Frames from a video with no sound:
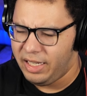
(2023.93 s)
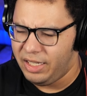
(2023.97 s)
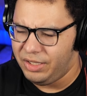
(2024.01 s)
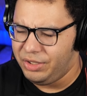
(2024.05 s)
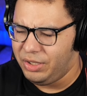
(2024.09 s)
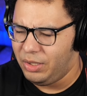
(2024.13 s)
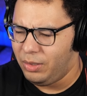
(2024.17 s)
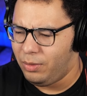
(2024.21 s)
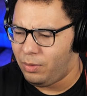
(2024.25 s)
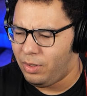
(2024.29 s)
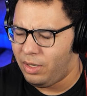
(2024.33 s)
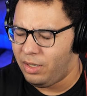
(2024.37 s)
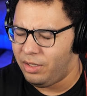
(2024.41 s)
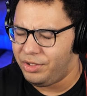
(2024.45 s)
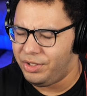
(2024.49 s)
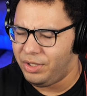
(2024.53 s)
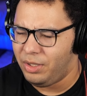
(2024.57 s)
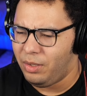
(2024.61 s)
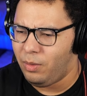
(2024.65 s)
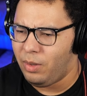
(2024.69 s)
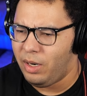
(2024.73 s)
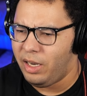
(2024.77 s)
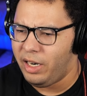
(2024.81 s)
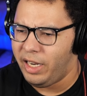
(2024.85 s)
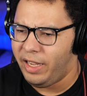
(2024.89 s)
So
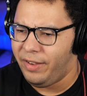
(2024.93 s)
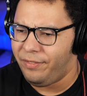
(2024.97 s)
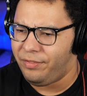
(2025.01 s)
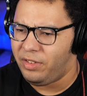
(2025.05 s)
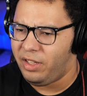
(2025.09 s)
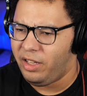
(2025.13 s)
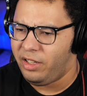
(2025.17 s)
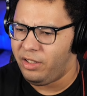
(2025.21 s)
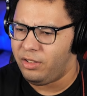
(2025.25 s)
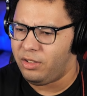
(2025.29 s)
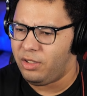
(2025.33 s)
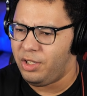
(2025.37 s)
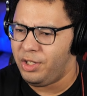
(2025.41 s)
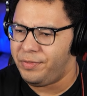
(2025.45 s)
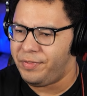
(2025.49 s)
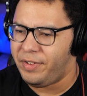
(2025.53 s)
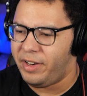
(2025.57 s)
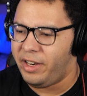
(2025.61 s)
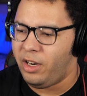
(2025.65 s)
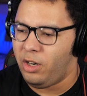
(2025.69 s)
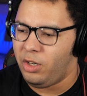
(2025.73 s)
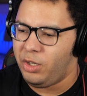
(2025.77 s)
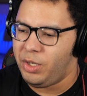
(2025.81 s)
what if the tooth fairy